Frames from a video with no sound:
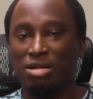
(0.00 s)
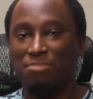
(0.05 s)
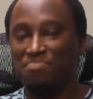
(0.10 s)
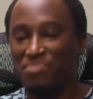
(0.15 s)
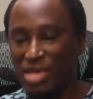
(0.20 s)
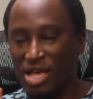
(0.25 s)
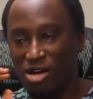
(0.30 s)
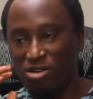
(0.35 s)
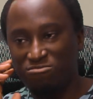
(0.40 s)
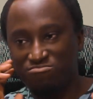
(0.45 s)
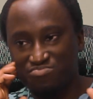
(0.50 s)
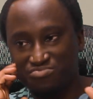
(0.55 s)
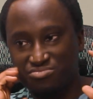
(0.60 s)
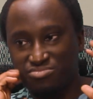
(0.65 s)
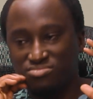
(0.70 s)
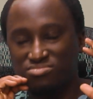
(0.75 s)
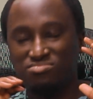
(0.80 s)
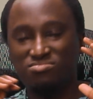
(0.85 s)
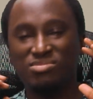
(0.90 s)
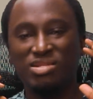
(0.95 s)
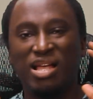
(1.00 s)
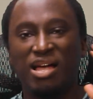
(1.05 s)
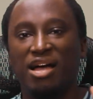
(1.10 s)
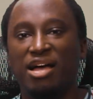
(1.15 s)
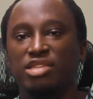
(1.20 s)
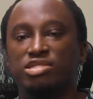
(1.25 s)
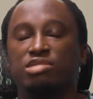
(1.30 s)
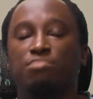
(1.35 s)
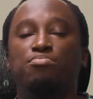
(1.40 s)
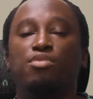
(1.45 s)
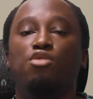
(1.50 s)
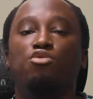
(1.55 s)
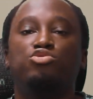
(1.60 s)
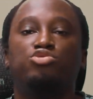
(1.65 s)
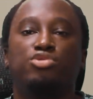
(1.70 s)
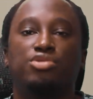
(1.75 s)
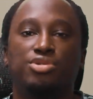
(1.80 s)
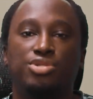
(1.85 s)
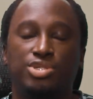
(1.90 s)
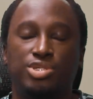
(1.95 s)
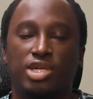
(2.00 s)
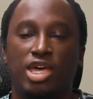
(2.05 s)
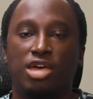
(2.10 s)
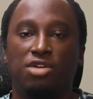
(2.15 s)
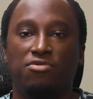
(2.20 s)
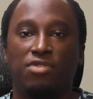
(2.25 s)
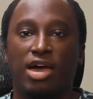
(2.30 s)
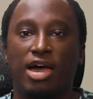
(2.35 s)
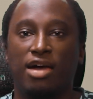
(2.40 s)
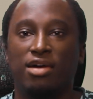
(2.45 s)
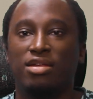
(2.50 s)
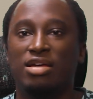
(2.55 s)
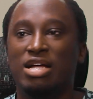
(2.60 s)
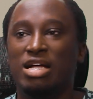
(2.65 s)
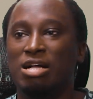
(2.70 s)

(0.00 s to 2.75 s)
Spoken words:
Now, I suppose you could say that,